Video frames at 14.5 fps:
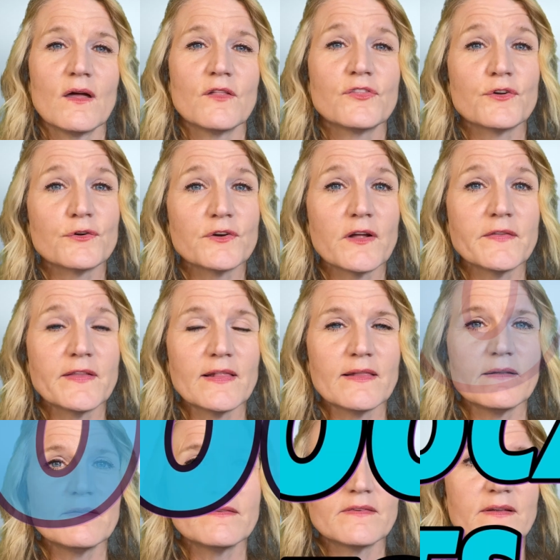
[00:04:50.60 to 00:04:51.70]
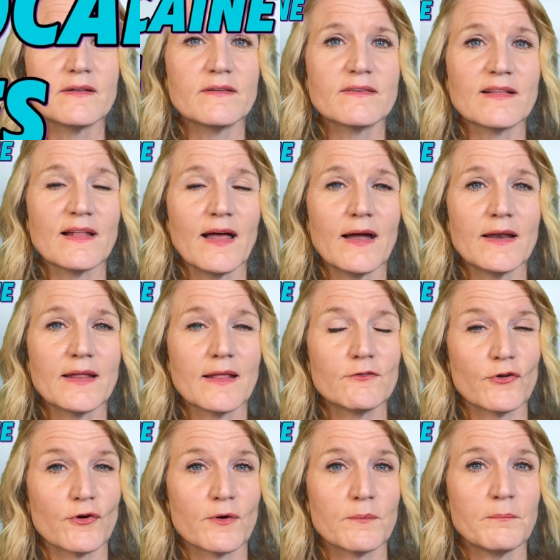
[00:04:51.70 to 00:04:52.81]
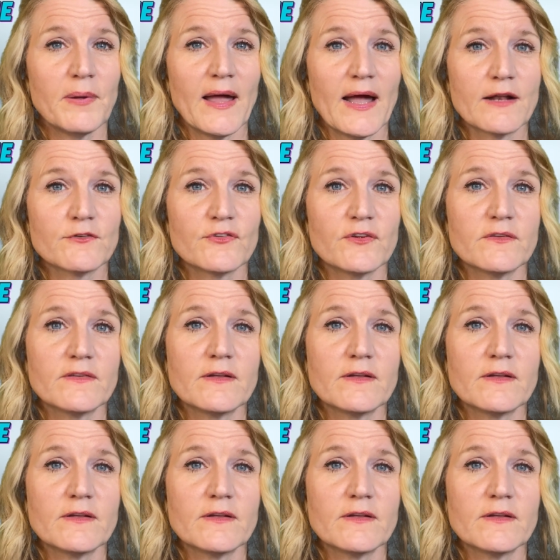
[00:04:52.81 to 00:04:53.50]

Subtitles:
Third on the list is Lidoderm patches.